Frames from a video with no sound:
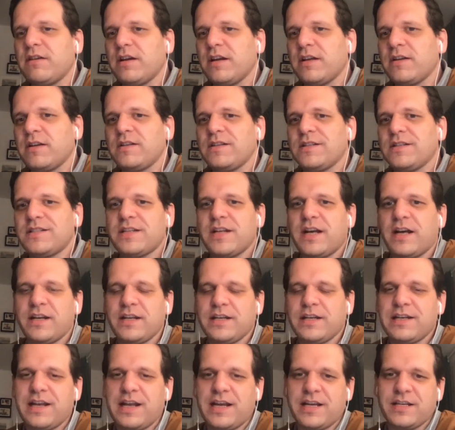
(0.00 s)
It
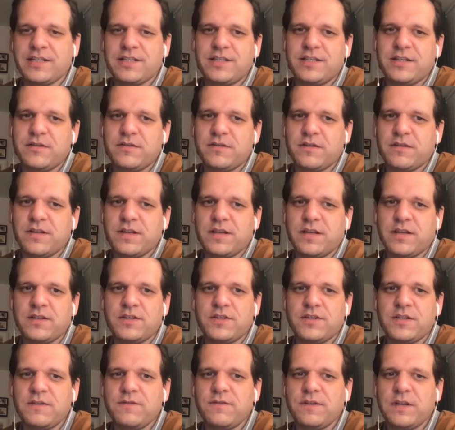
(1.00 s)
started last year. I think
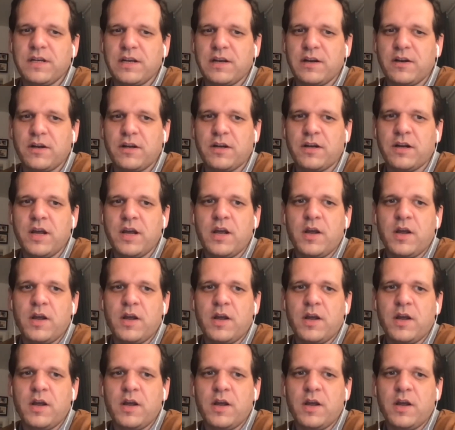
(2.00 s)
it's shifting a lot,